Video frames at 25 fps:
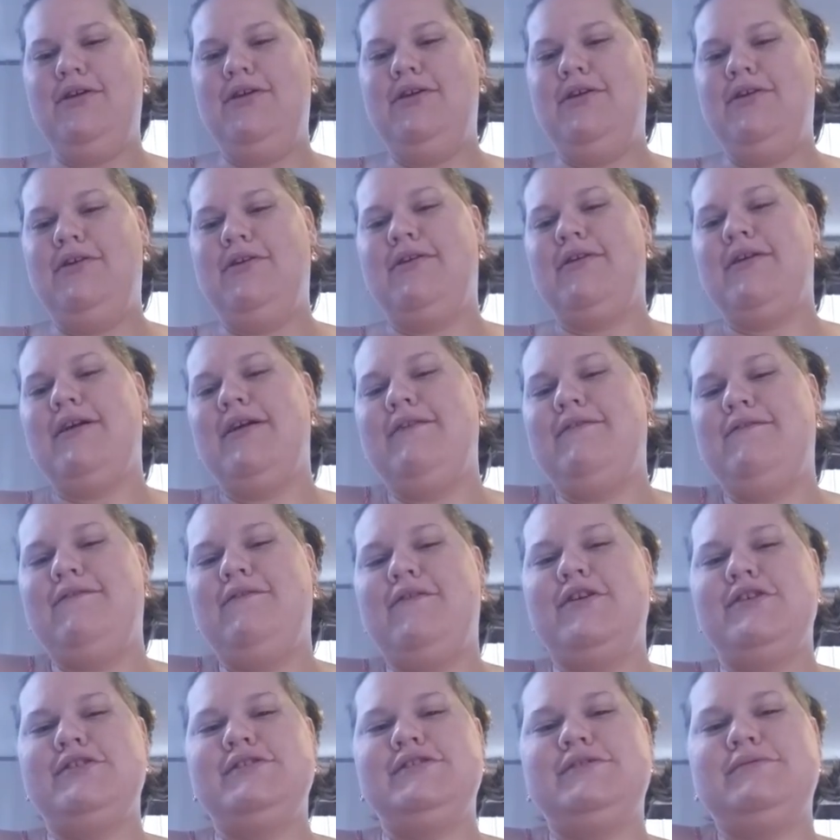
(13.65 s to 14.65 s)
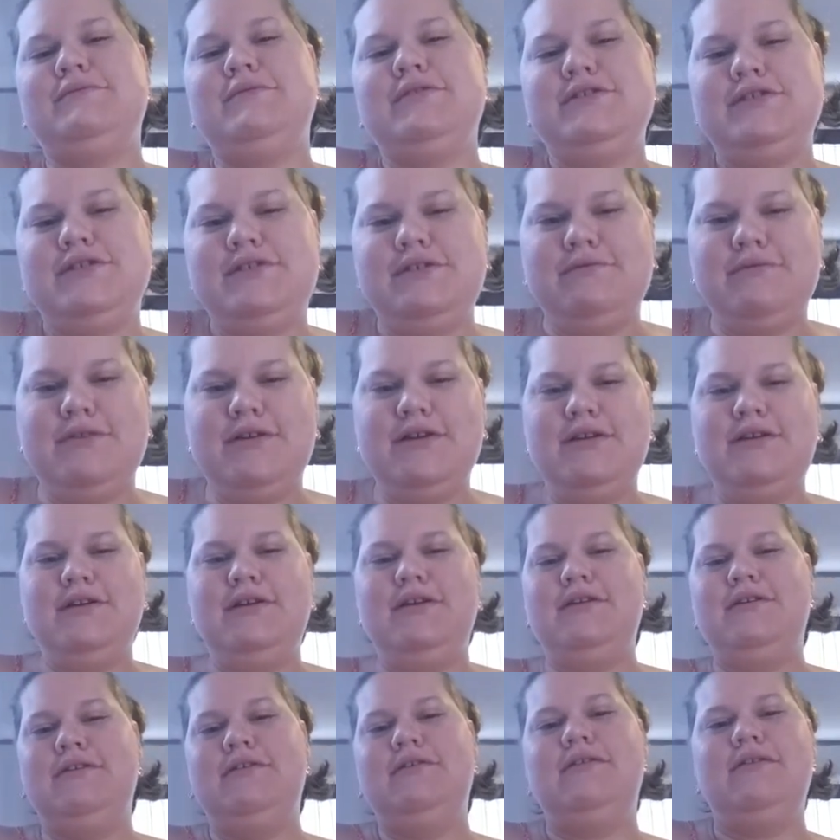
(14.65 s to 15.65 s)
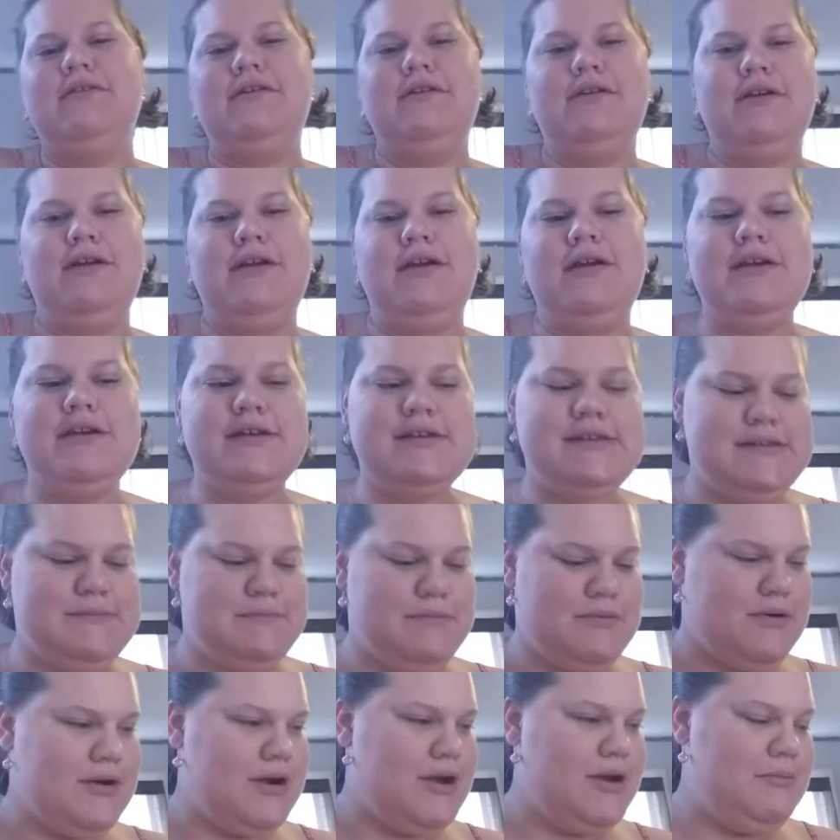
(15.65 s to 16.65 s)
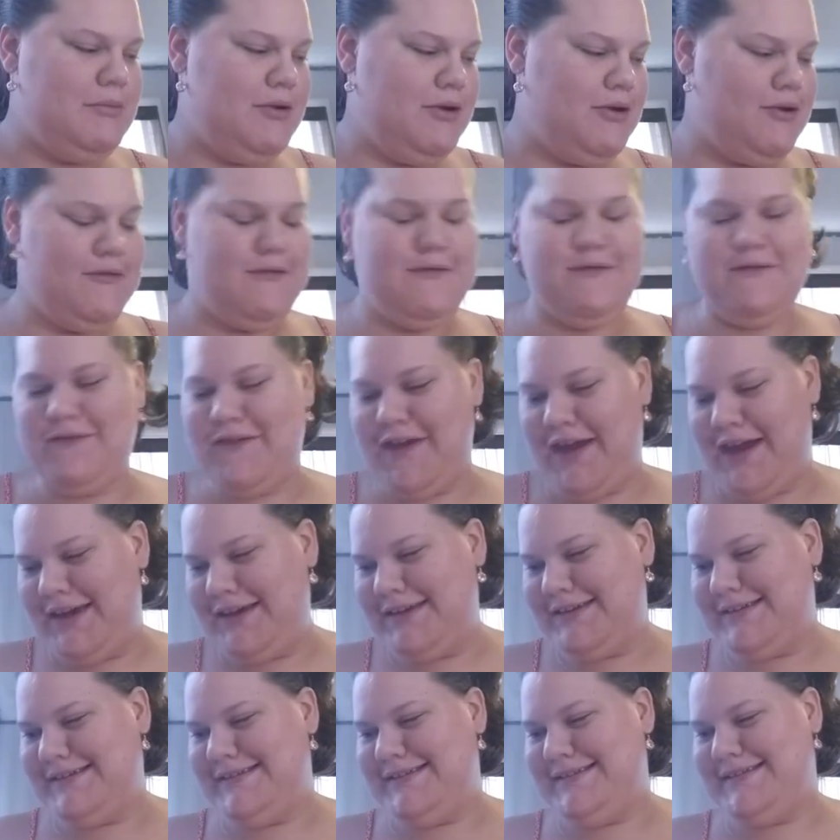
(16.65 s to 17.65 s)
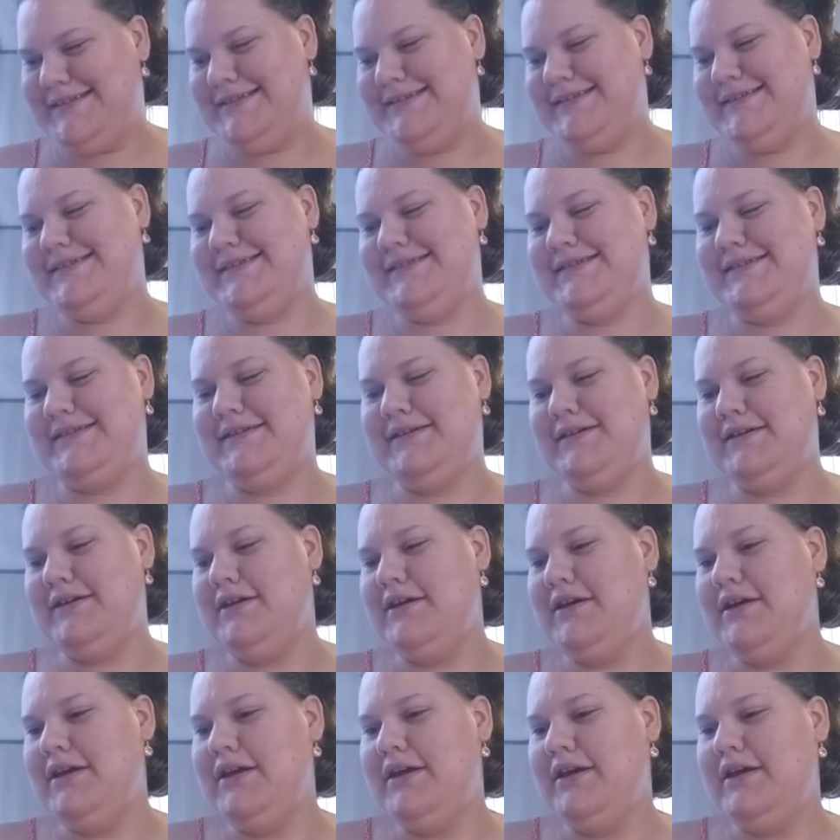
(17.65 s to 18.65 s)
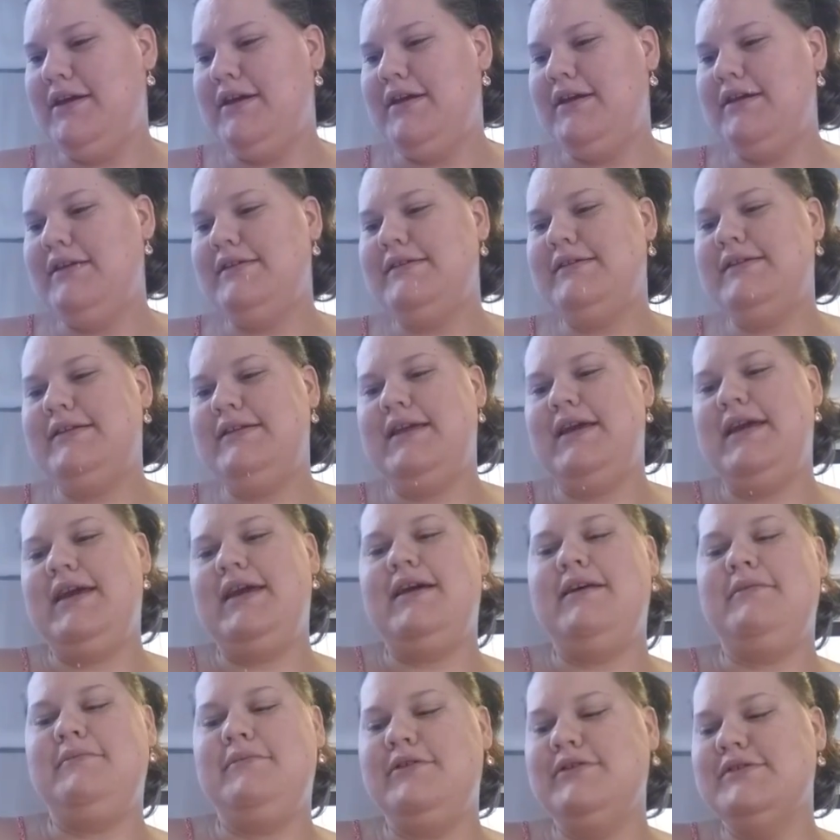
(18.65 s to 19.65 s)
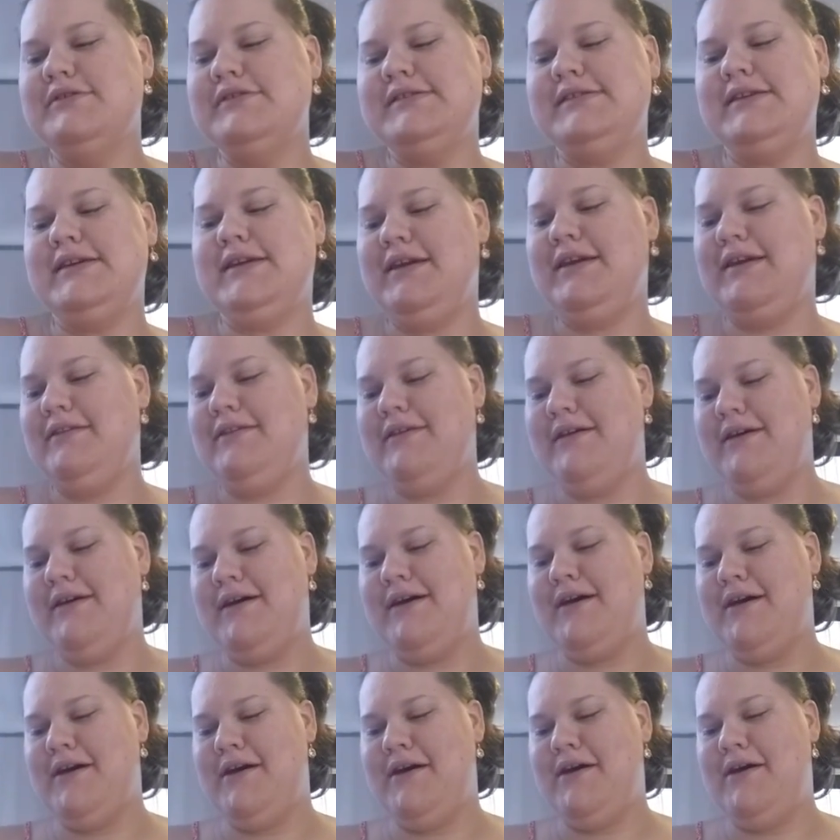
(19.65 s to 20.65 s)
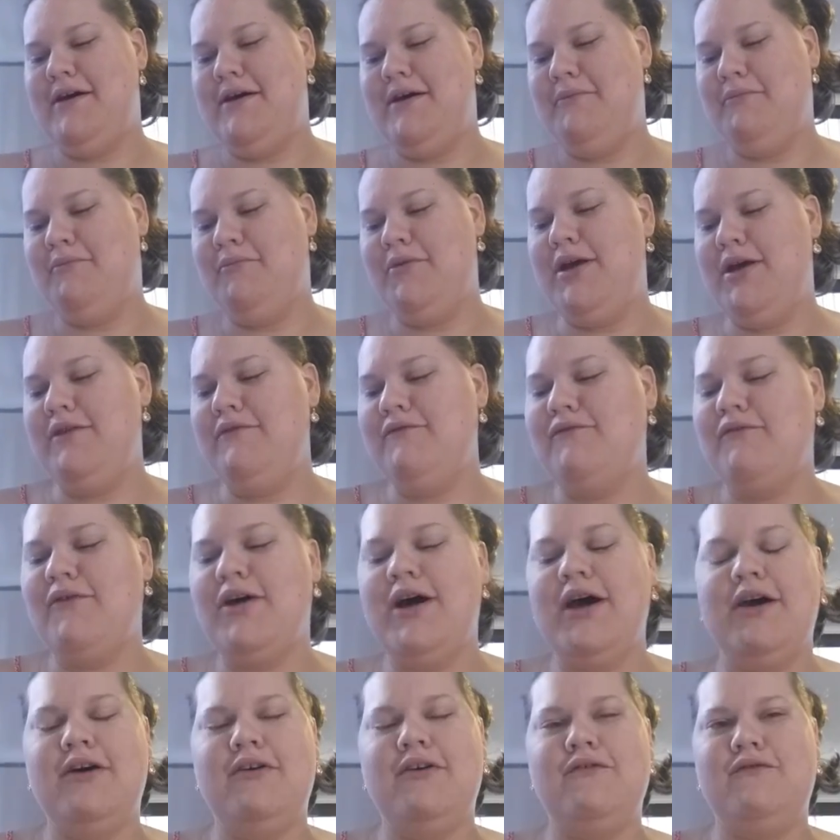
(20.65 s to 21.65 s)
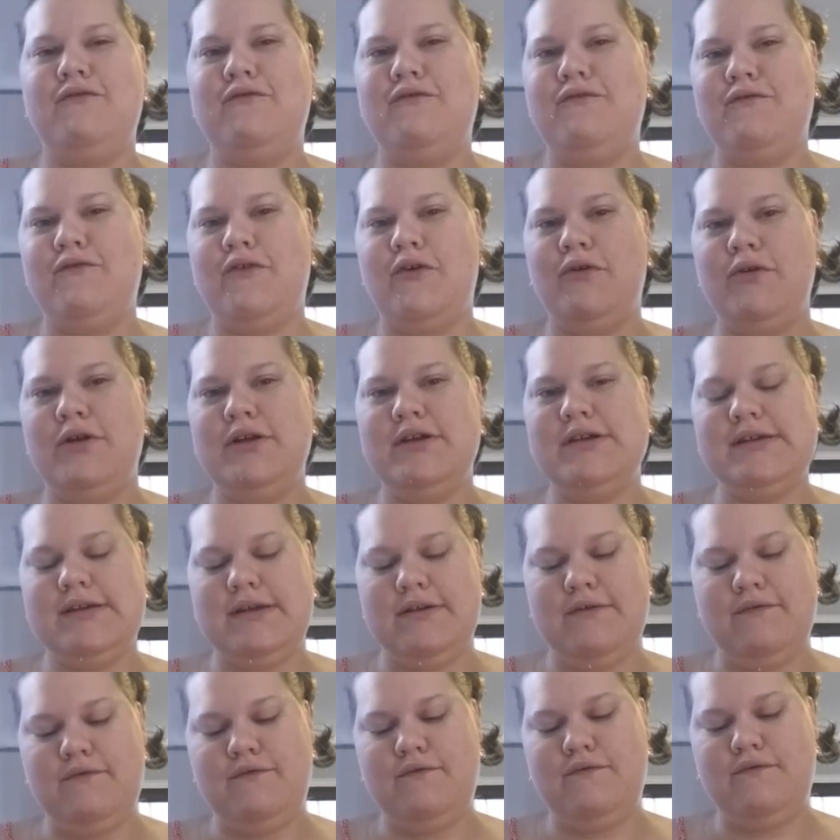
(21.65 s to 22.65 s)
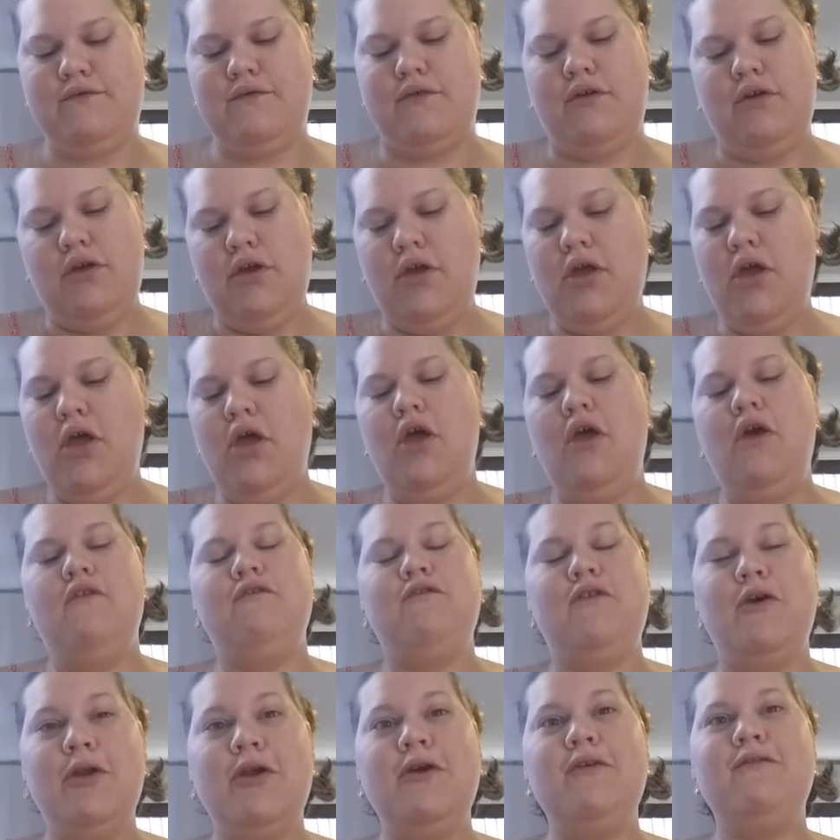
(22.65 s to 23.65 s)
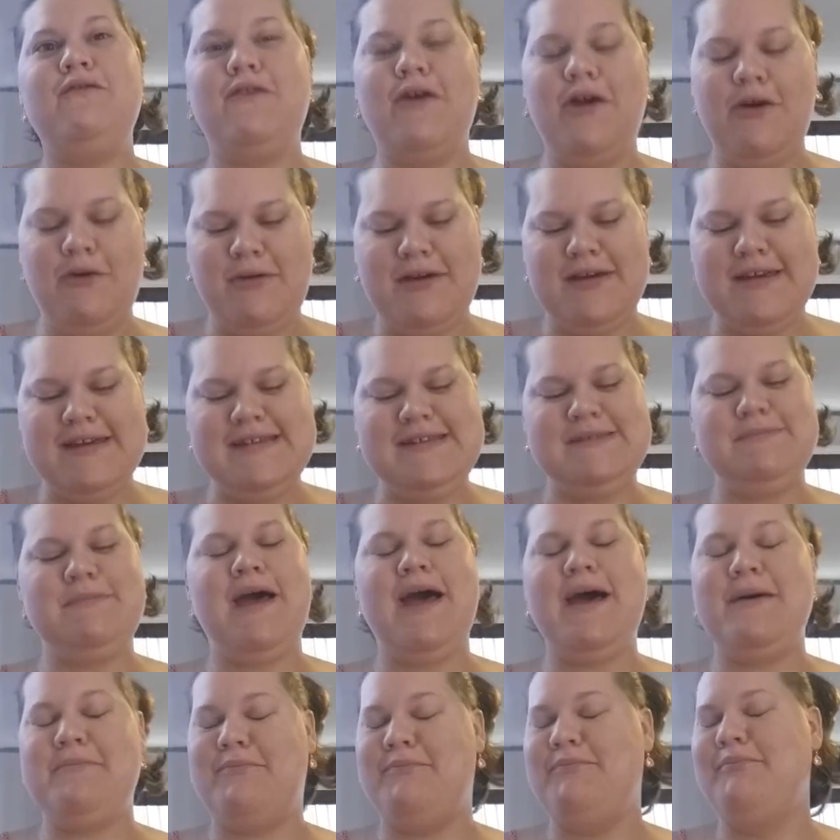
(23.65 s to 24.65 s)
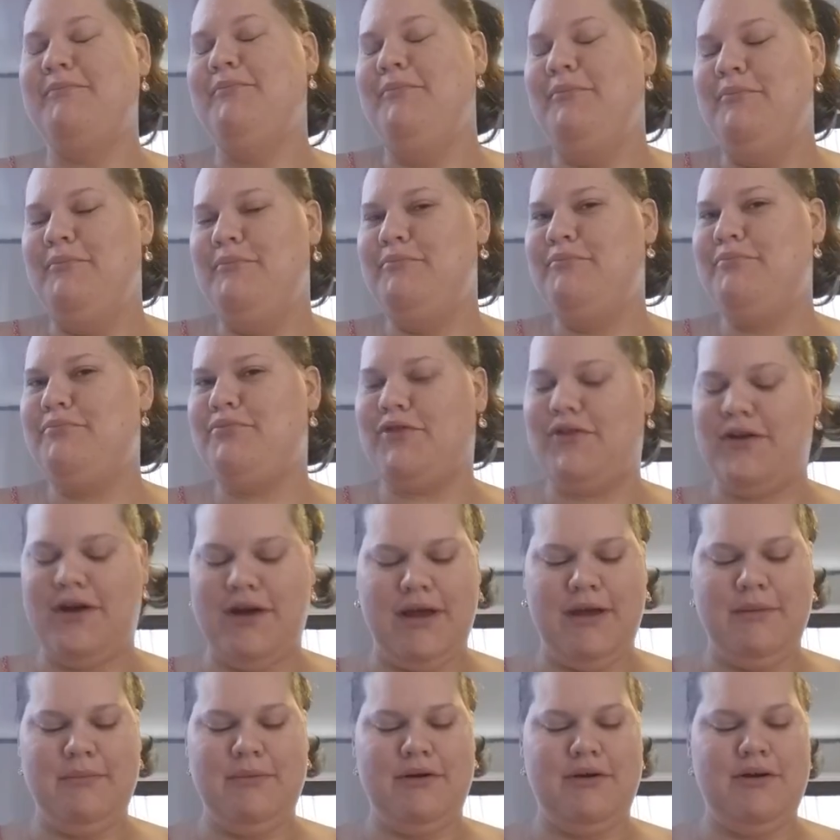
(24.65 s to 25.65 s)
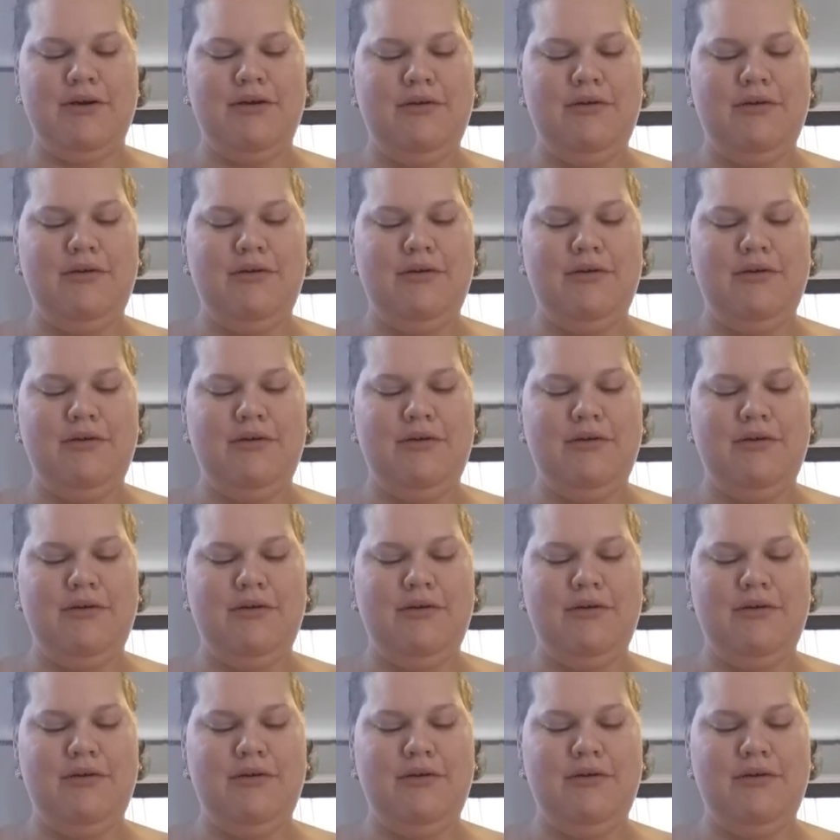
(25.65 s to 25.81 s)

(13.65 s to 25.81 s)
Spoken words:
Okay, first what you want to do is prime your face. Today I'm using the Wet n Wild Photo Focus Matte Primer.